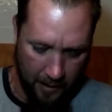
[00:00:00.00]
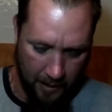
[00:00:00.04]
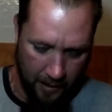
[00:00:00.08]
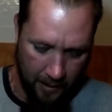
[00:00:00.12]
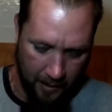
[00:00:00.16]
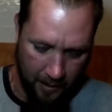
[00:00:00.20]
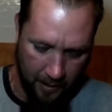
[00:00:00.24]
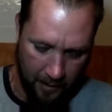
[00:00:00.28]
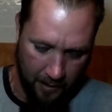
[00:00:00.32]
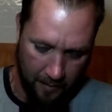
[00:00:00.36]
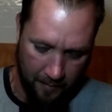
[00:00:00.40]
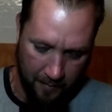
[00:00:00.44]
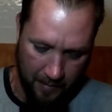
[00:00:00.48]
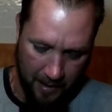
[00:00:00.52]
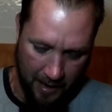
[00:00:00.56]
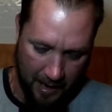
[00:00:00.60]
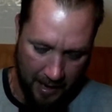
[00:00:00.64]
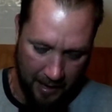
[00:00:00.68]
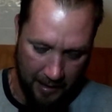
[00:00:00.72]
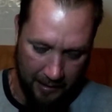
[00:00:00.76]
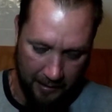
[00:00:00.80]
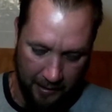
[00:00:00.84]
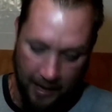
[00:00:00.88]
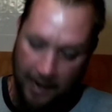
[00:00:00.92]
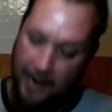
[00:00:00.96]
Um,
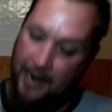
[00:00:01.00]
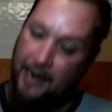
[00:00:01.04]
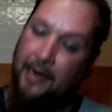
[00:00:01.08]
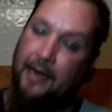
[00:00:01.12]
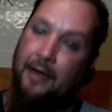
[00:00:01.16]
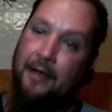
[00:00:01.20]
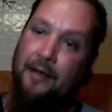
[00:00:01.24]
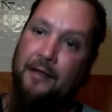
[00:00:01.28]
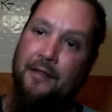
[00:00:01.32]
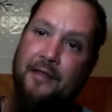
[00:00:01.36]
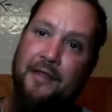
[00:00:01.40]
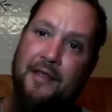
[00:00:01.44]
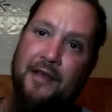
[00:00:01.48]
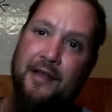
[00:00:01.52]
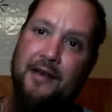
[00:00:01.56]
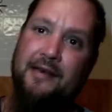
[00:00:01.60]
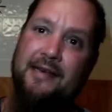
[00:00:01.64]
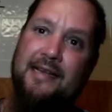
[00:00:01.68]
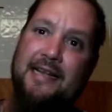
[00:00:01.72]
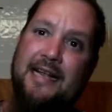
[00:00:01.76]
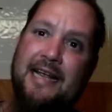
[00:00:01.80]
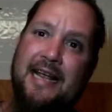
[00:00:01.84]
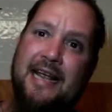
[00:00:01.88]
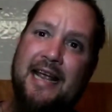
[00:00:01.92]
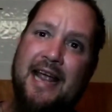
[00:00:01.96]
I like the
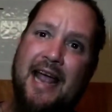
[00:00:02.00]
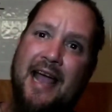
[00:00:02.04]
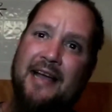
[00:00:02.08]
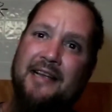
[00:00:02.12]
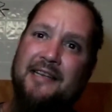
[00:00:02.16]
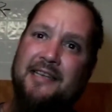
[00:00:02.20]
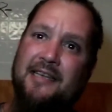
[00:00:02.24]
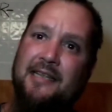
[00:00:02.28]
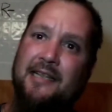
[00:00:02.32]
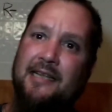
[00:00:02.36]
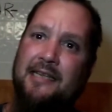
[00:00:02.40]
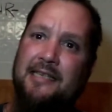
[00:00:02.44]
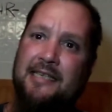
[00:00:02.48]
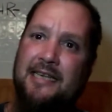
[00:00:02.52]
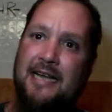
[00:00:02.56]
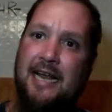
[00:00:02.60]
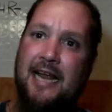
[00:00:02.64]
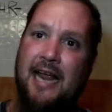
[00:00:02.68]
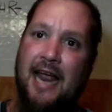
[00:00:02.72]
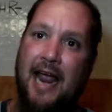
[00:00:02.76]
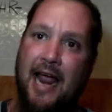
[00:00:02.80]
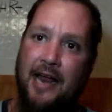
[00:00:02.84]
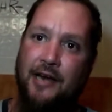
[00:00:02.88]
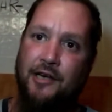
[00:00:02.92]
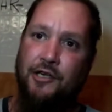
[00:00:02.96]
D as the
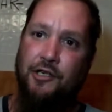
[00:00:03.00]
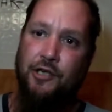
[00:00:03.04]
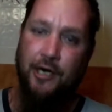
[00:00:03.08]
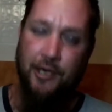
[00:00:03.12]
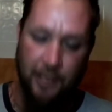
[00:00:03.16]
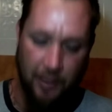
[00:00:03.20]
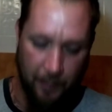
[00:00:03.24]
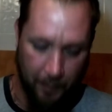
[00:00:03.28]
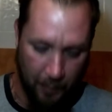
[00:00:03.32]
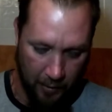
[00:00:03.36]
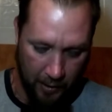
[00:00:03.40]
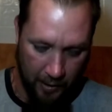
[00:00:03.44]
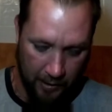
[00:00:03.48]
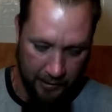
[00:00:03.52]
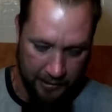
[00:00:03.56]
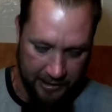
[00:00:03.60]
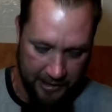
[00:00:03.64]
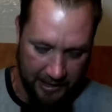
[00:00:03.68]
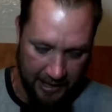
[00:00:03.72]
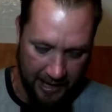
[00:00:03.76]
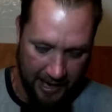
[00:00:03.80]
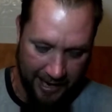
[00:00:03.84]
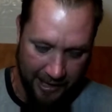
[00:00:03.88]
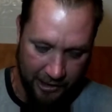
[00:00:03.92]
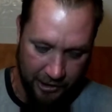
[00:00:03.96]
TH in the
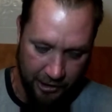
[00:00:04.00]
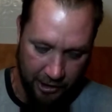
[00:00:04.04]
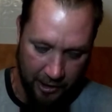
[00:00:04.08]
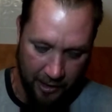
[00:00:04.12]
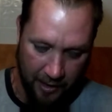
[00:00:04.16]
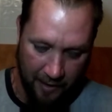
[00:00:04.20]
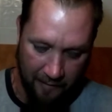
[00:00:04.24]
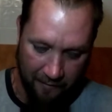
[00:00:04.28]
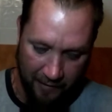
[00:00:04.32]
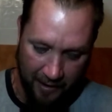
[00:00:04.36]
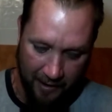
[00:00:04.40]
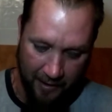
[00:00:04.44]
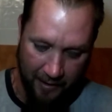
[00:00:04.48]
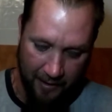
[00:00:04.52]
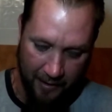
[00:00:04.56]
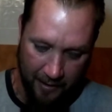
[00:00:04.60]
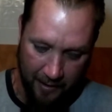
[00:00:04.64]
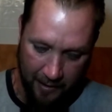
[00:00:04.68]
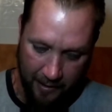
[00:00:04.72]
pronunciation of it.